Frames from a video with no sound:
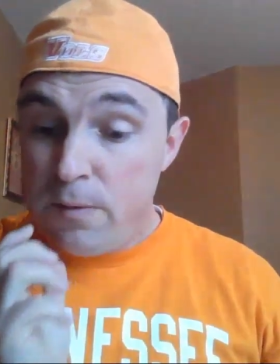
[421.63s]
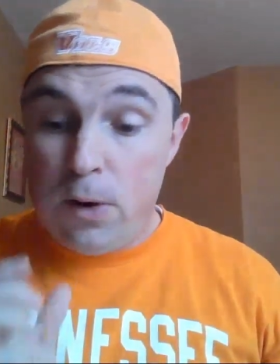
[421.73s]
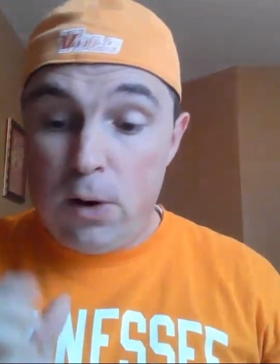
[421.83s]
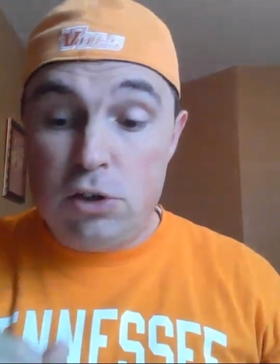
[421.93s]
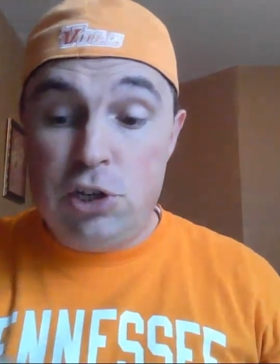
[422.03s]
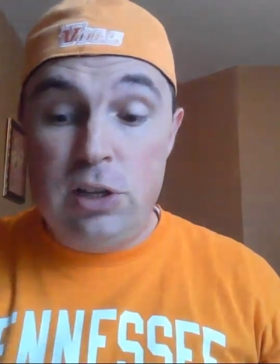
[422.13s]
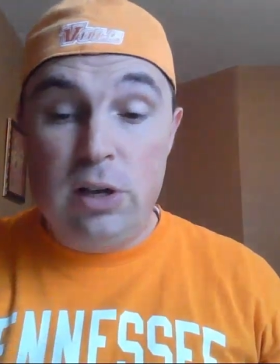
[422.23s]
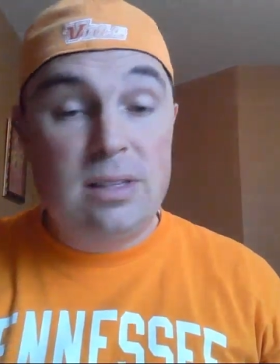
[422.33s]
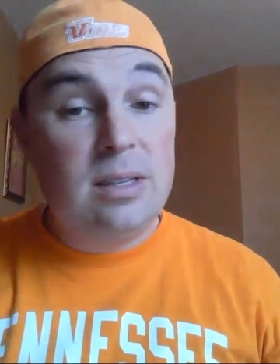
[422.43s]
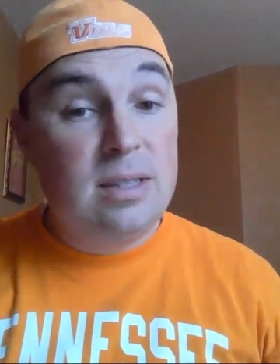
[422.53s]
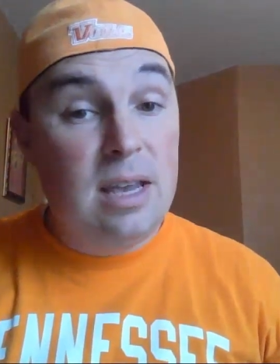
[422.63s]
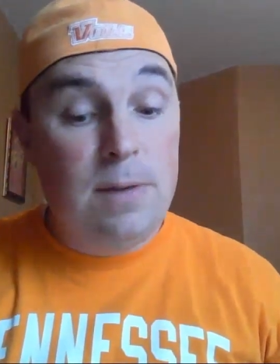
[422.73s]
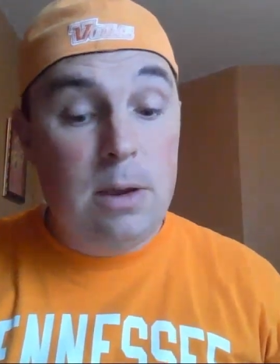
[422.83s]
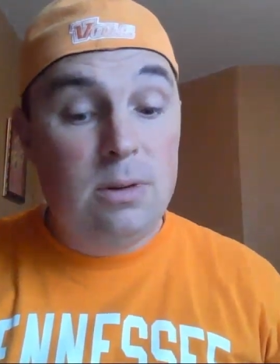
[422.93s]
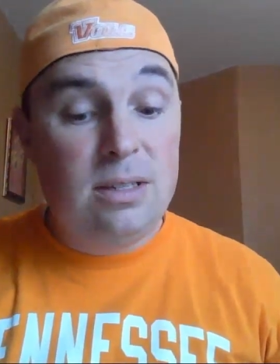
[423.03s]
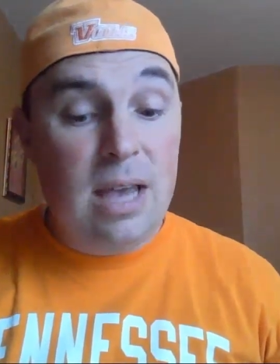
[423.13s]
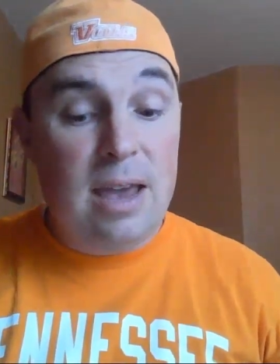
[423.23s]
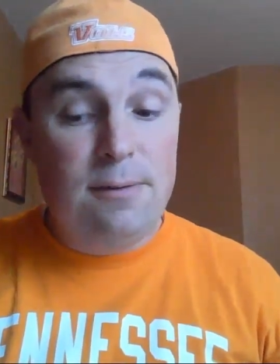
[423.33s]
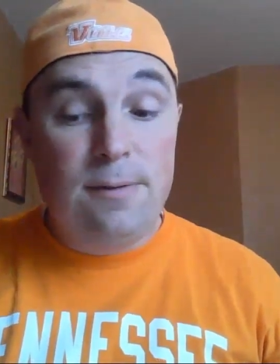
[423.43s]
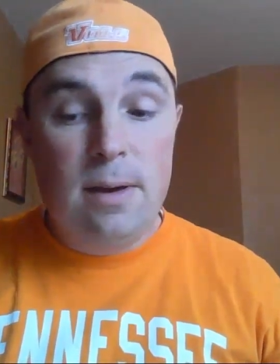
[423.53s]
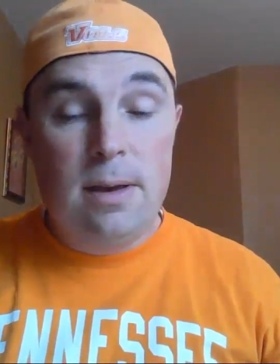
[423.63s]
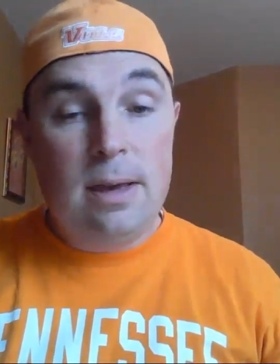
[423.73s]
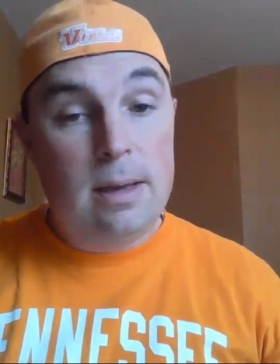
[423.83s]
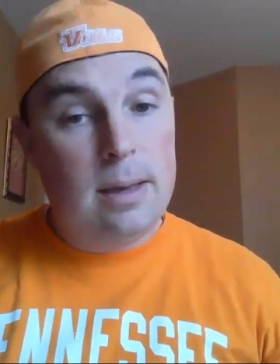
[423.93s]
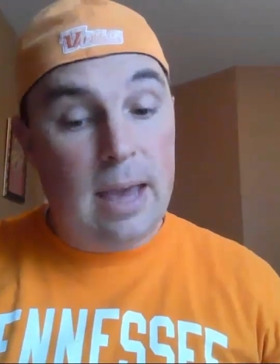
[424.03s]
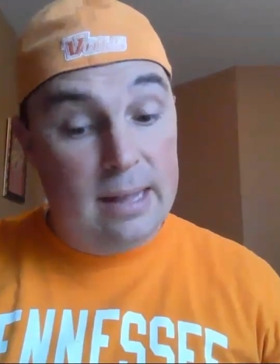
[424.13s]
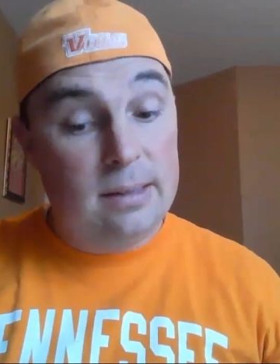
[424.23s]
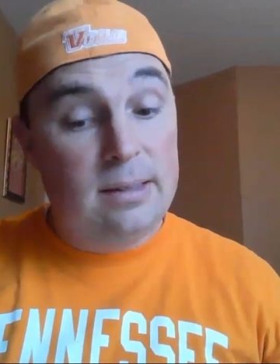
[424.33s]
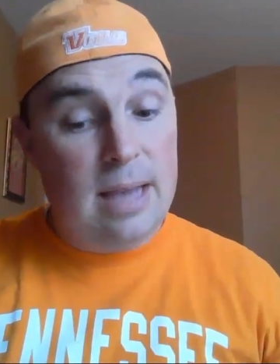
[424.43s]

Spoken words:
First, she looked to see if he was safe and